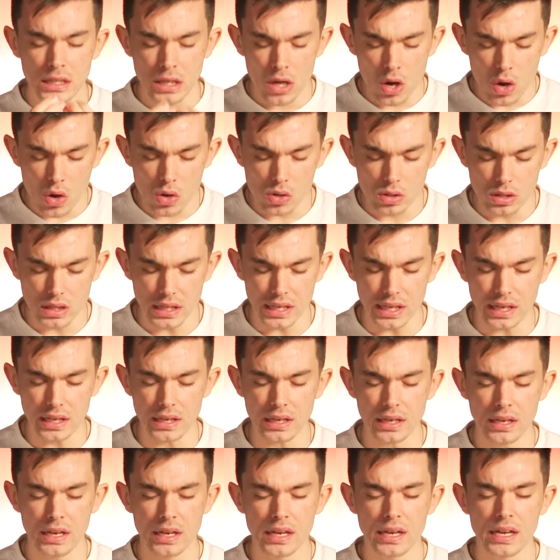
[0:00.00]
lowly
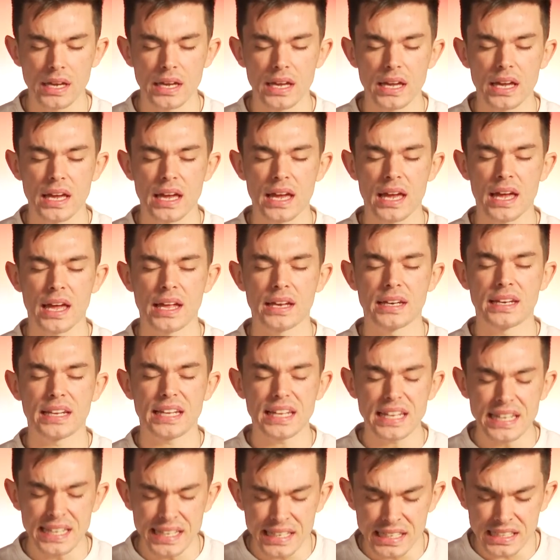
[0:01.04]
and
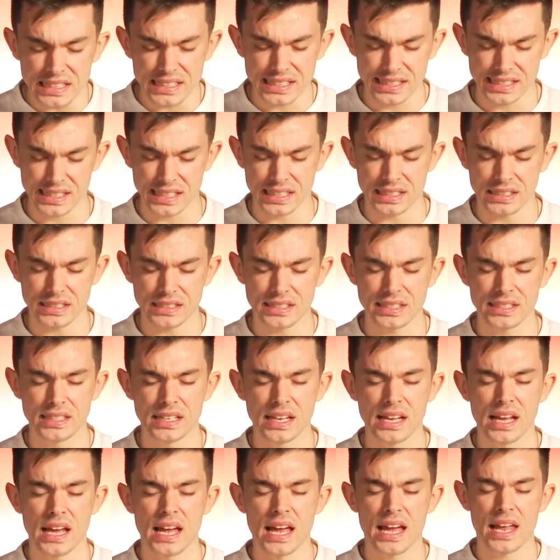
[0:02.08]
innocent
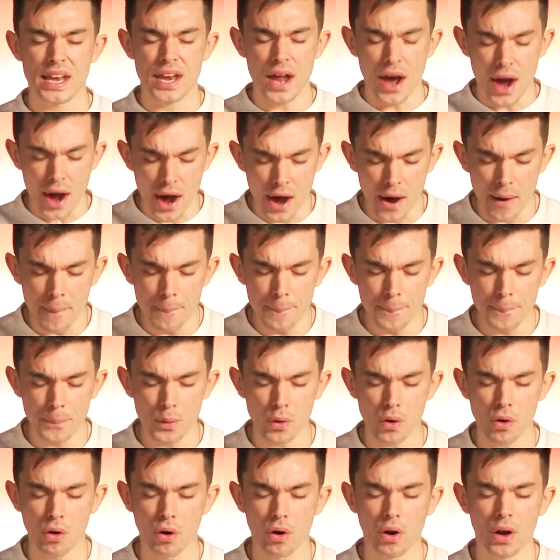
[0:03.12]
and
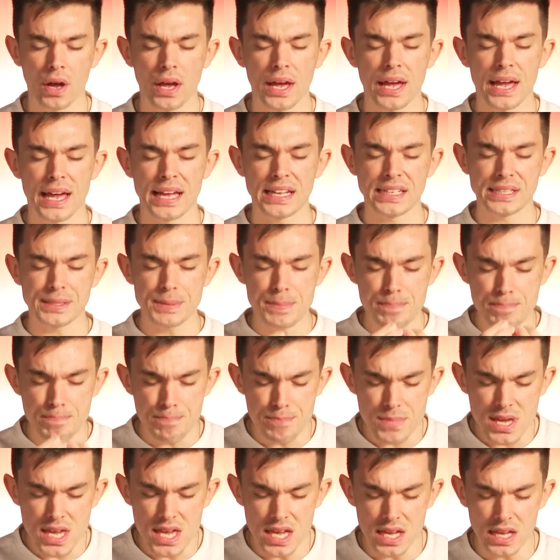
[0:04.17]
humble and
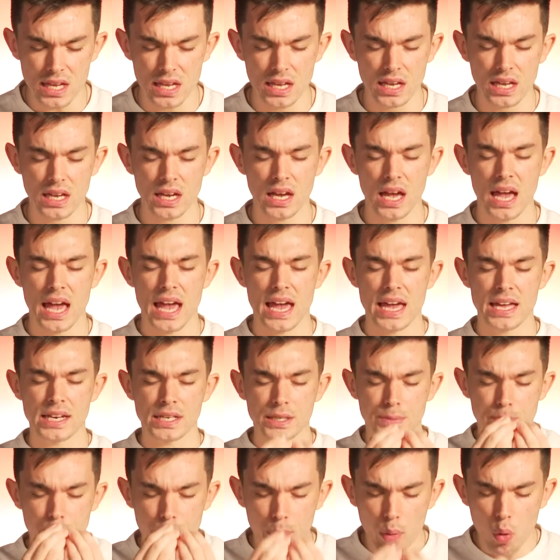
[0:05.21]
meek
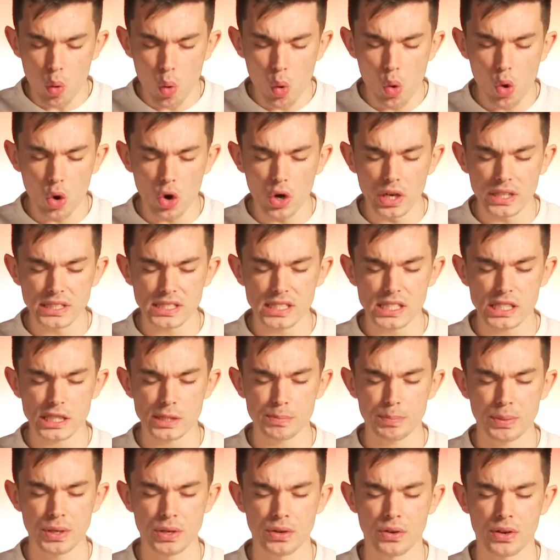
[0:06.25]
and poor in
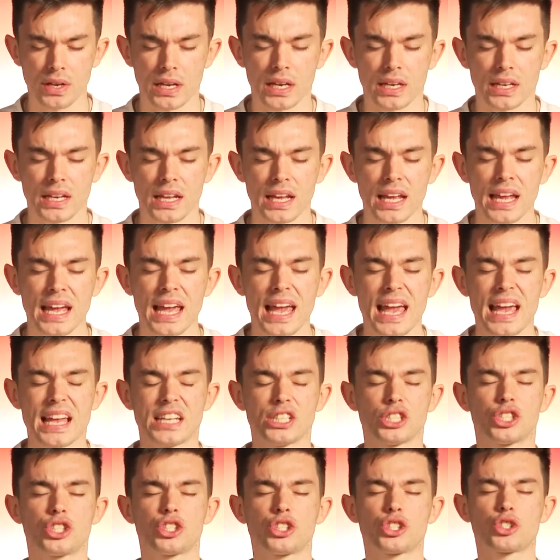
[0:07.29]
spirit
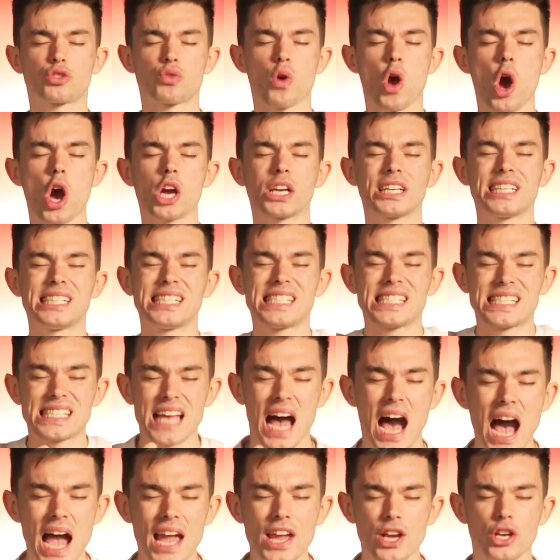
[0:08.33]
and strong
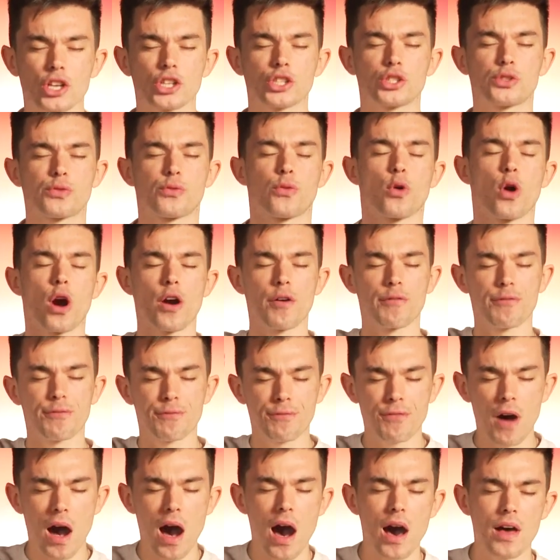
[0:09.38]
desires for a
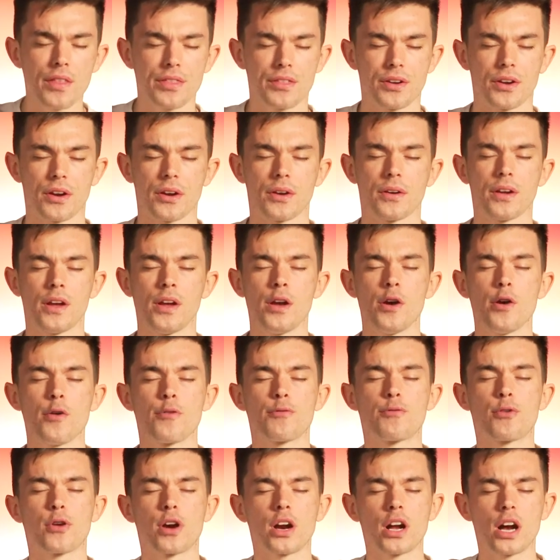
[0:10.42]
father,
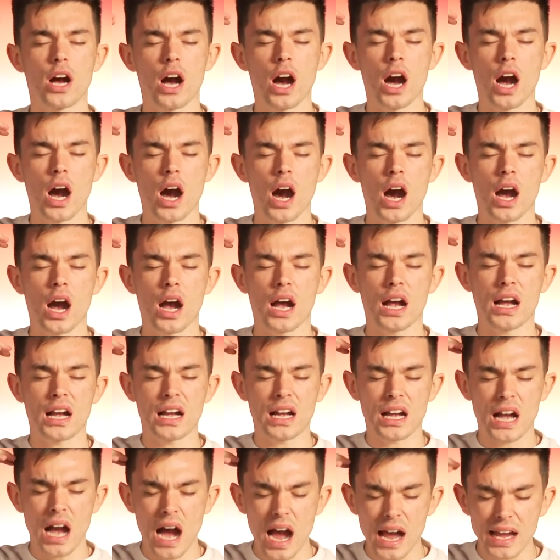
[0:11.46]
for a
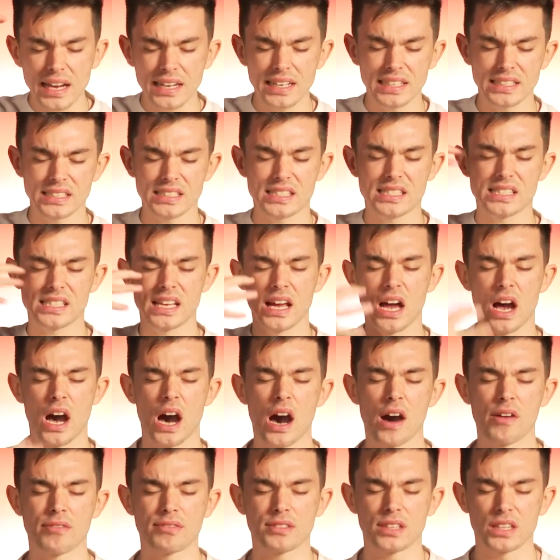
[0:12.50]
guidance
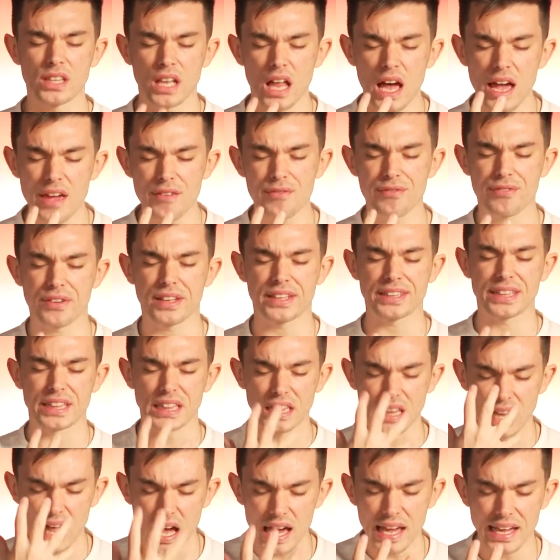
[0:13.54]
of life and
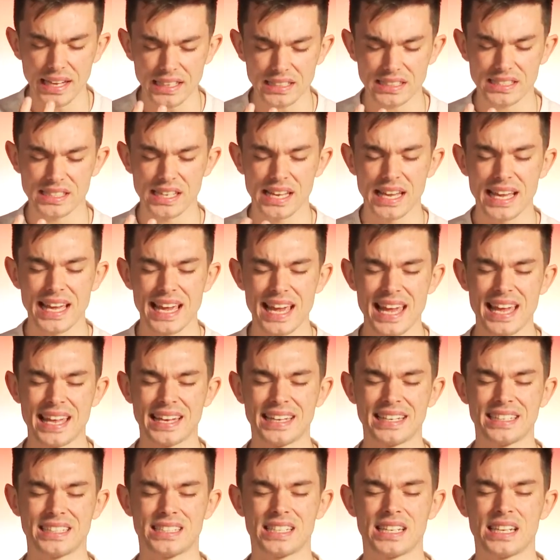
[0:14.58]
light,
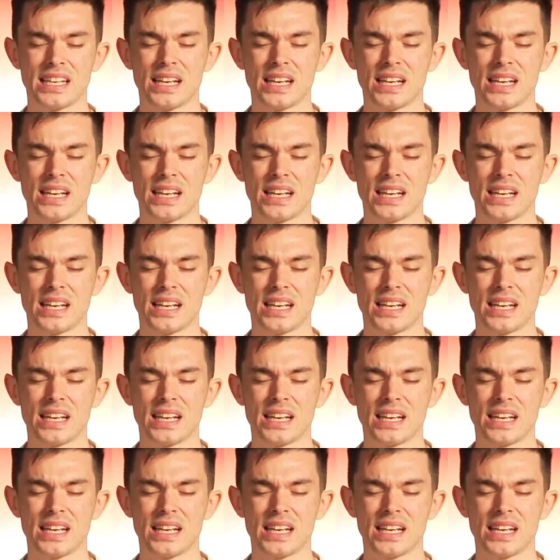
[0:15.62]
and